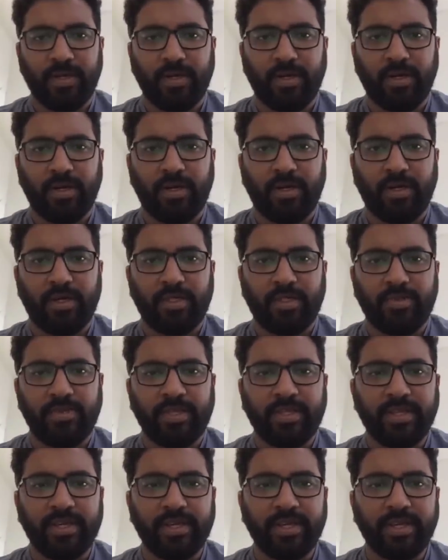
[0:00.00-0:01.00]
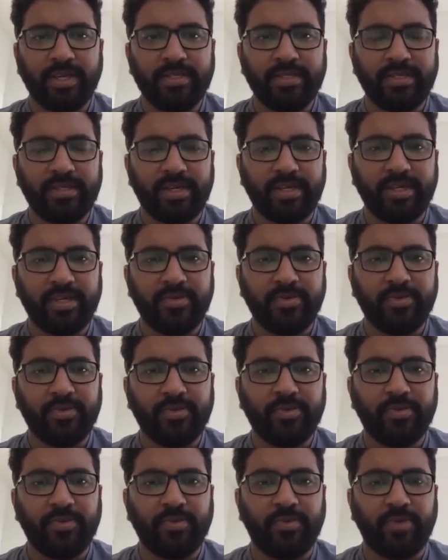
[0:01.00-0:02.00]
Uh, Shweta, yes, uh,
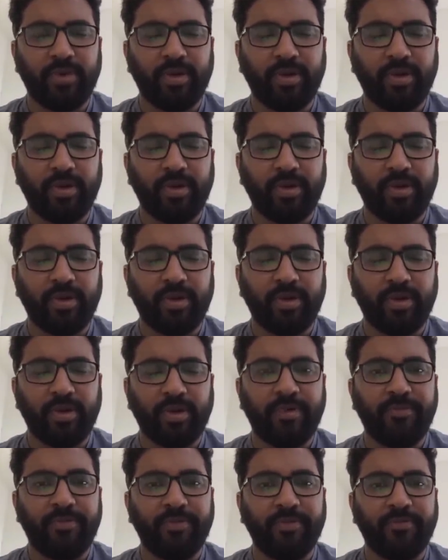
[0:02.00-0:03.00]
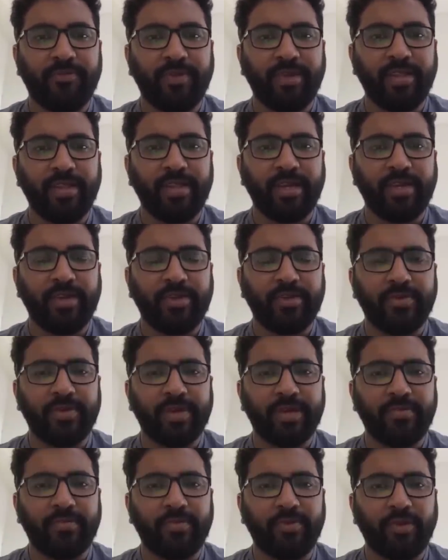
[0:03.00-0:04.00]
you. If you feel
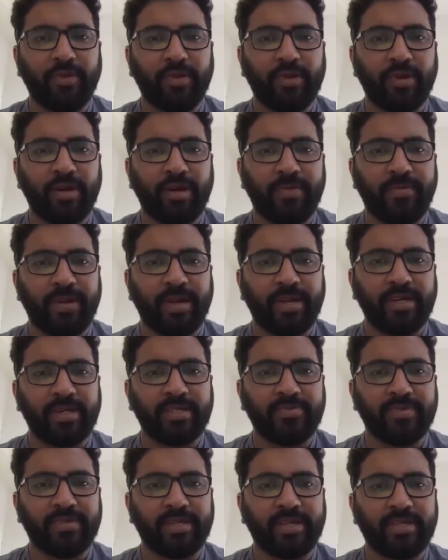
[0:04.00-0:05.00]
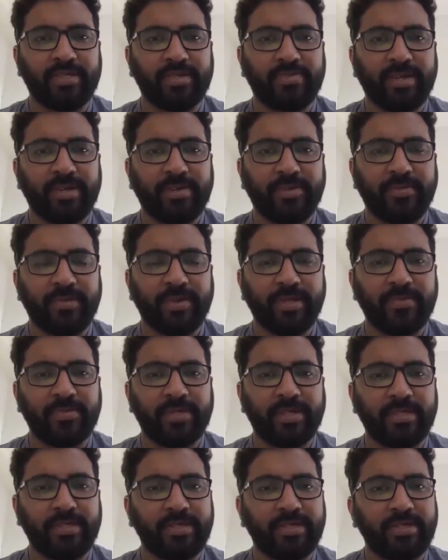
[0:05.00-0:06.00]
that you need more uh, practice with respect to prelims
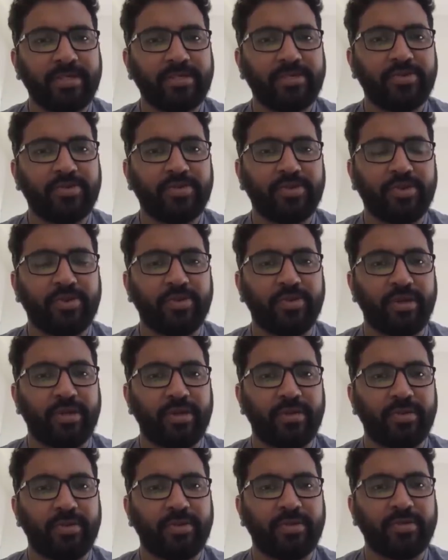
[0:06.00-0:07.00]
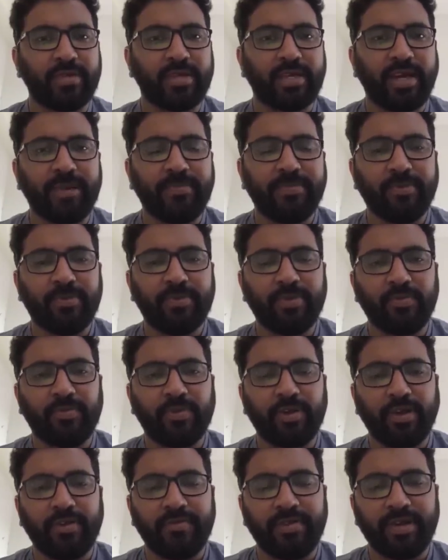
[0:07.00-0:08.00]
test series, you should do it, because the gap between what
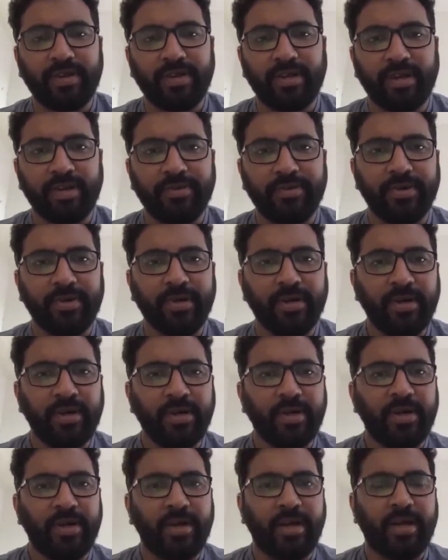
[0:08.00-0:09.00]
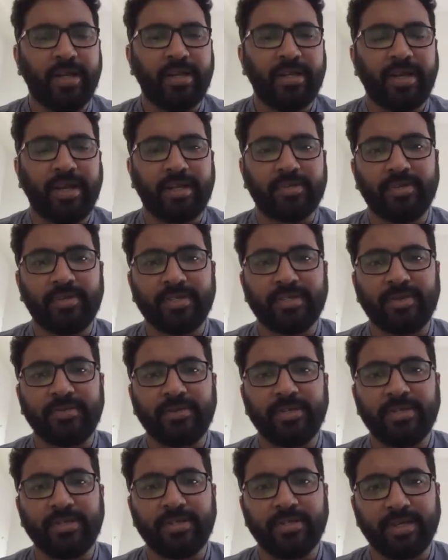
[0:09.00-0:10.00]
you have done now and the actual examination
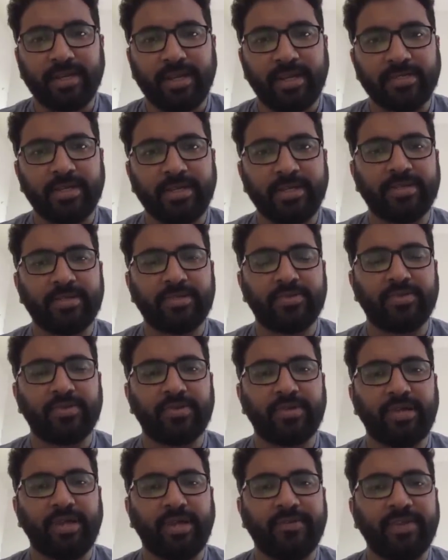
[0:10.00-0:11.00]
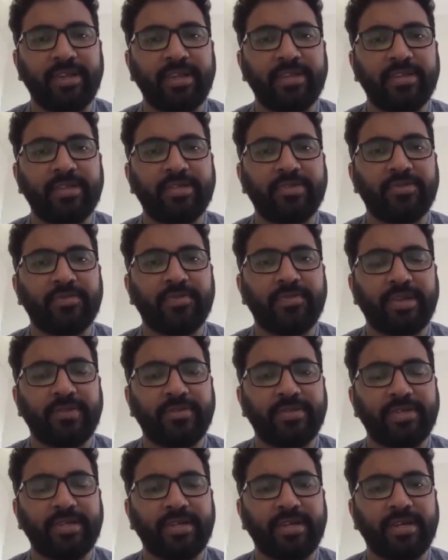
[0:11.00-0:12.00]
is increasing. So definitely there should be
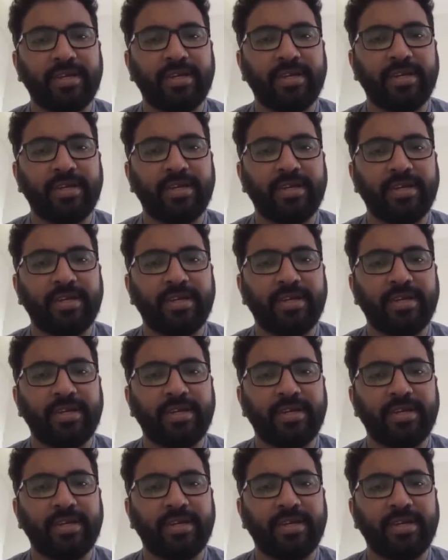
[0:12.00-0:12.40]
revision, and